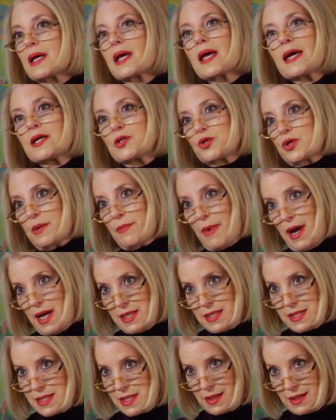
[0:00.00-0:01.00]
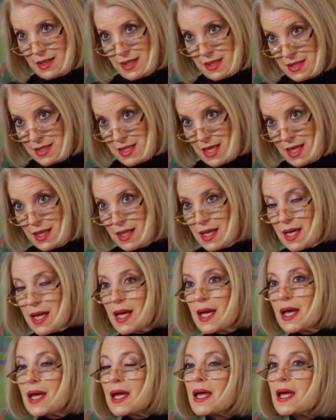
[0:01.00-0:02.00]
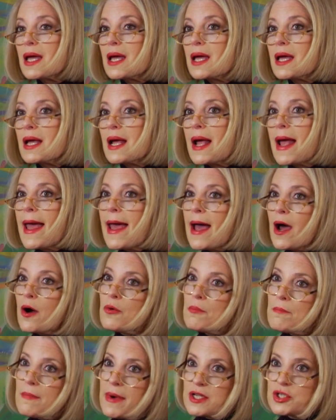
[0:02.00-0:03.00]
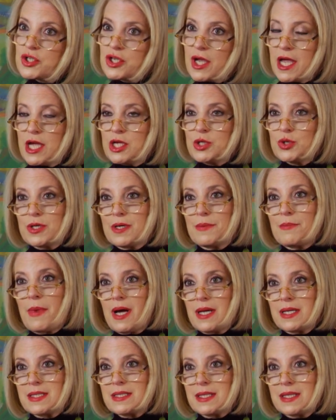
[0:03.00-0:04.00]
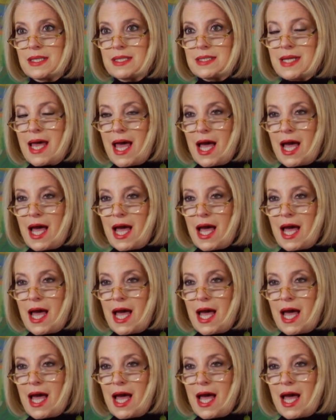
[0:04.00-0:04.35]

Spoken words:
adriamycin, let's say, how much adriamycin is